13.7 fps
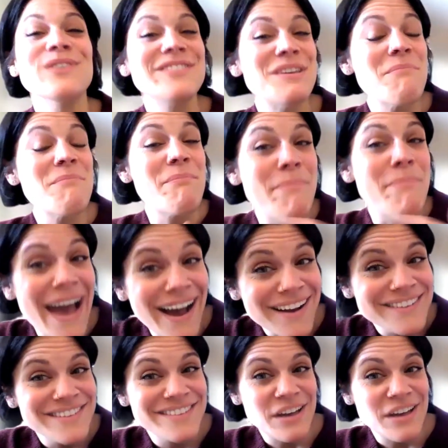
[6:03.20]
sent back
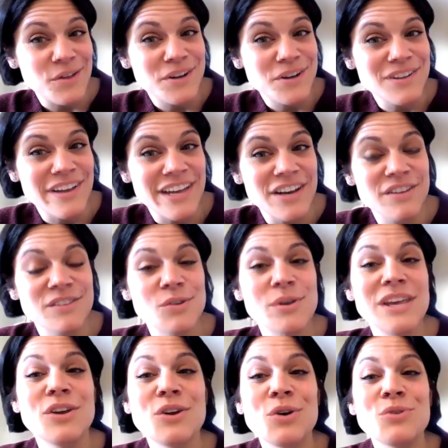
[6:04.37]
to South Carolina so he
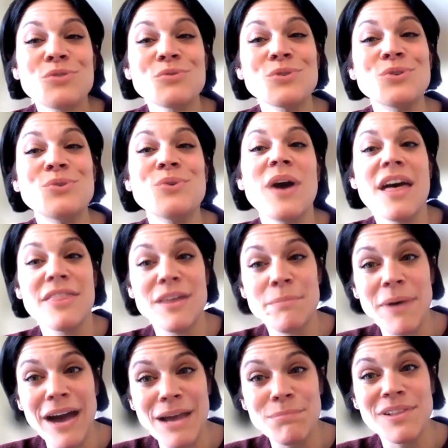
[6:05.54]
could go through the
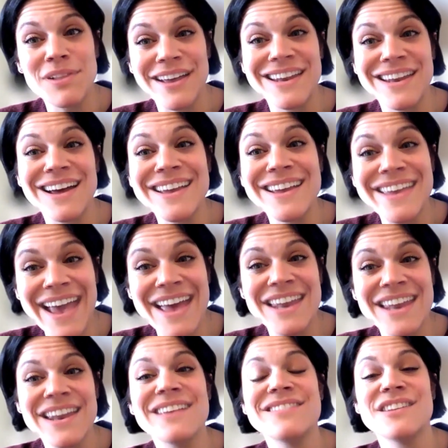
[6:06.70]
pipeline again
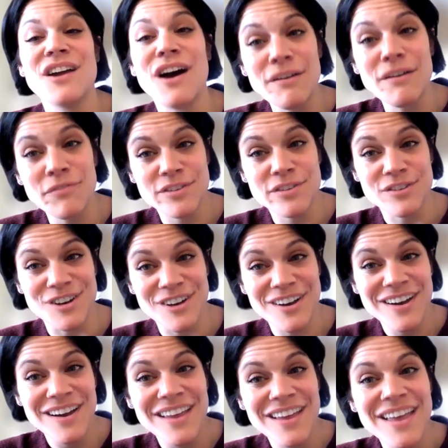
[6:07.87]
as an officer.
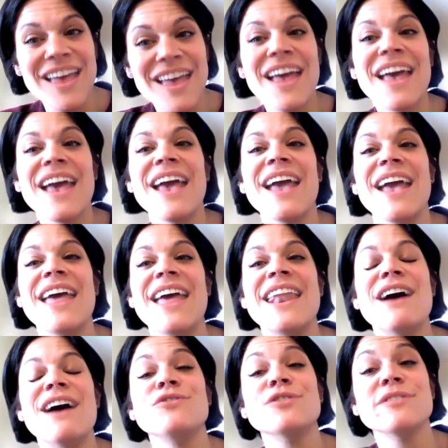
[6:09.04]
Okay. And
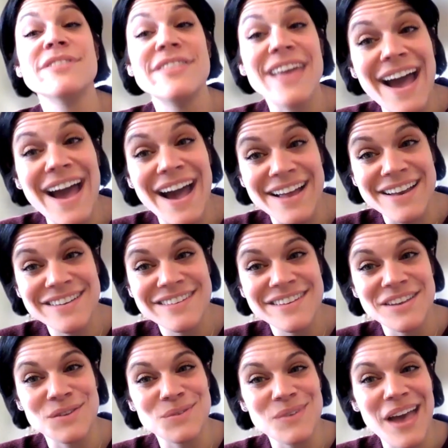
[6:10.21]
after that
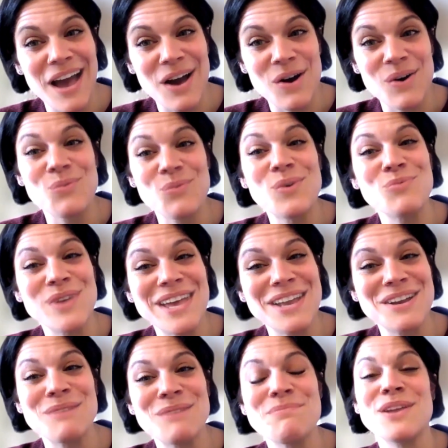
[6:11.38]
is how, when we
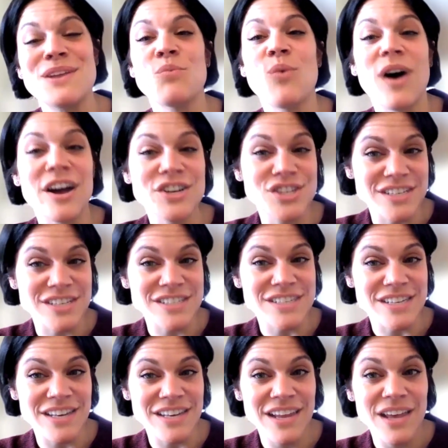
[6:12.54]
ended up in
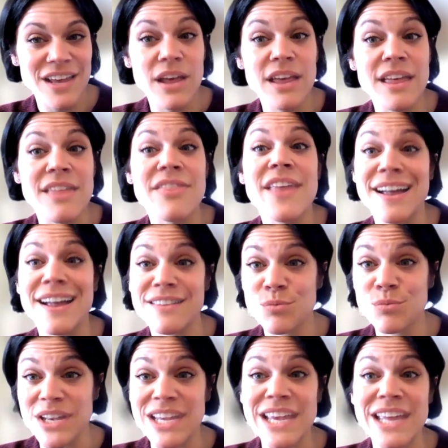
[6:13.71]
Washington, and that's
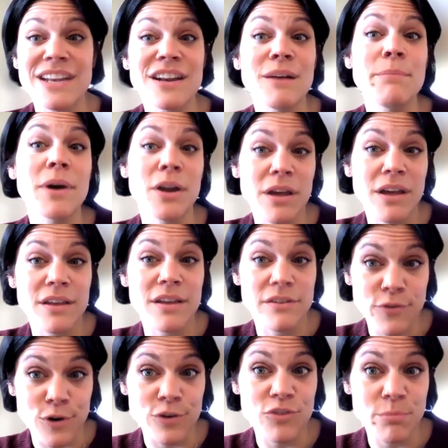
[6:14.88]
when he ended up on his
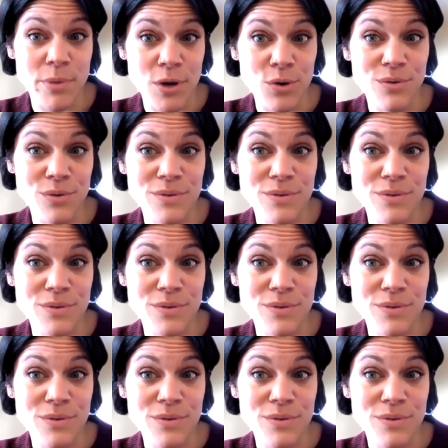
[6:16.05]
first boat.